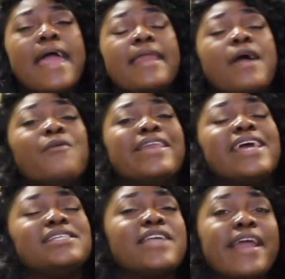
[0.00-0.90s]
And then when
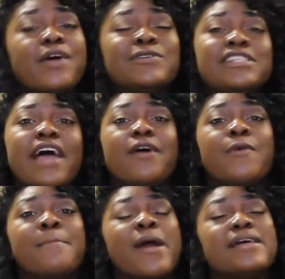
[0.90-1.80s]
we started
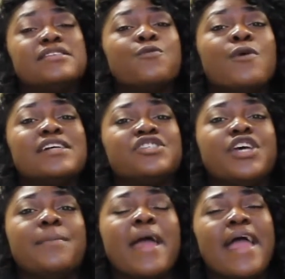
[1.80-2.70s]
with praise and
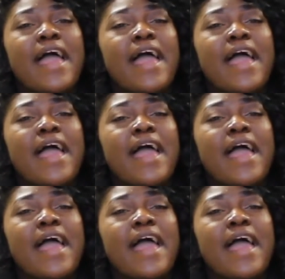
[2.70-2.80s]
worship.